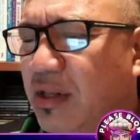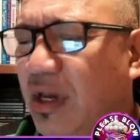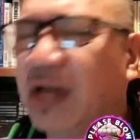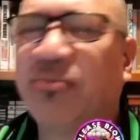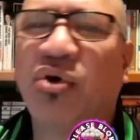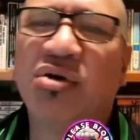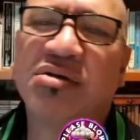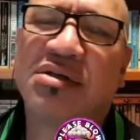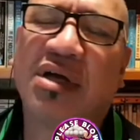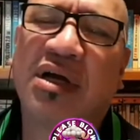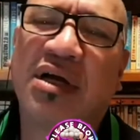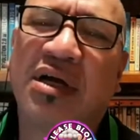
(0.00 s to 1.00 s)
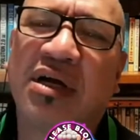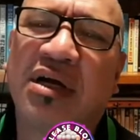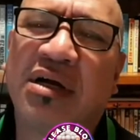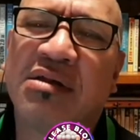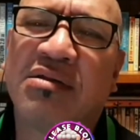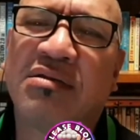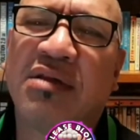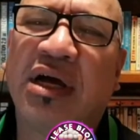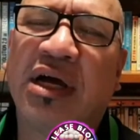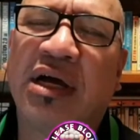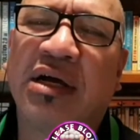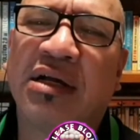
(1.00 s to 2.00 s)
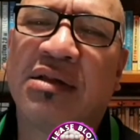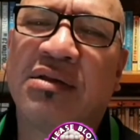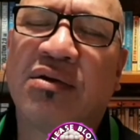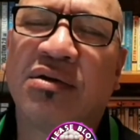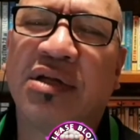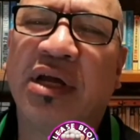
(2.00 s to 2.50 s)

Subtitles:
utmost thought,